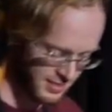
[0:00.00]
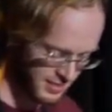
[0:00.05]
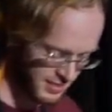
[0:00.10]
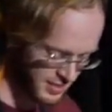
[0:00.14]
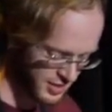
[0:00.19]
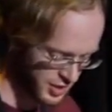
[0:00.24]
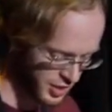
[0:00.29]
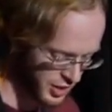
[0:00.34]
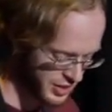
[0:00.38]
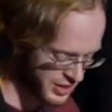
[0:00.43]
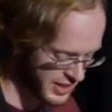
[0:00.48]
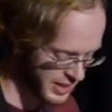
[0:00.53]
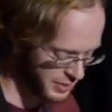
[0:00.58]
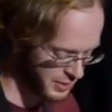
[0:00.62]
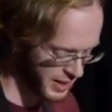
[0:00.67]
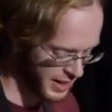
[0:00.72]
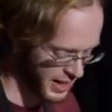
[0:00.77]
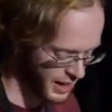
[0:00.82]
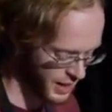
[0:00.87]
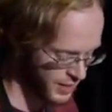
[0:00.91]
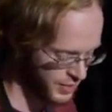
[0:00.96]
So it looks like we
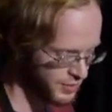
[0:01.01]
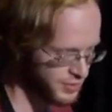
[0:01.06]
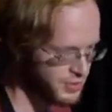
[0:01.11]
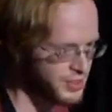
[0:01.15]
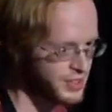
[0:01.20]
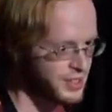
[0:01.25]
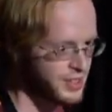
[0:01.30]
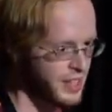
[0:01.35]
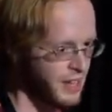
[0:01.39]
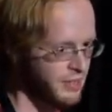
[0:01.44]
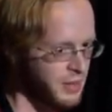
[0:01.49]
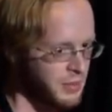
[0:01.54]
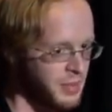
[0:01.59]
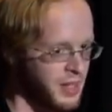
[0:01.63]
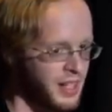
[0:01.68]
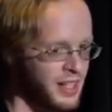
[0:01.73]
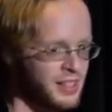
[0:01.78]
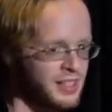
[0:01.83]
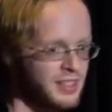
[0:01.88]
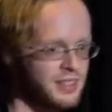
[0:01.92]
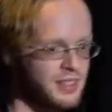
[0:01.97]
have seven
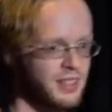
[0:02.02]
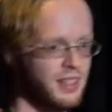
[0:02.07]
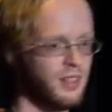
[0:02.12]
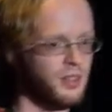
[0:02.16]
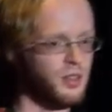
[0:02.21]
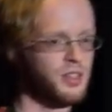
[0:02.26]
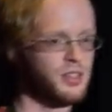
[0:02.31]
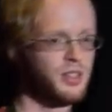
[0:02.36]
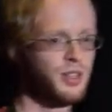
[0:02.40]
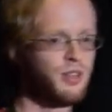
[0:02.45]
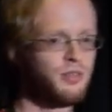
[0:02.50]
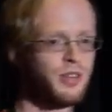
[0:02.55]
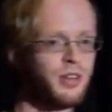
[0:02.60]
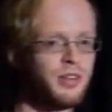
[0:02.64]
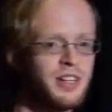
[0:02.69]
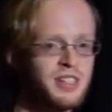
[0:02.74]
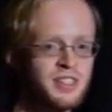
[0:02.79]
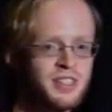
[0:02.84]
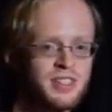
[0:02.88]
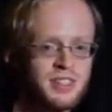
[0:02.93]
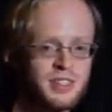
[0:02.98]
minutes or so for questions.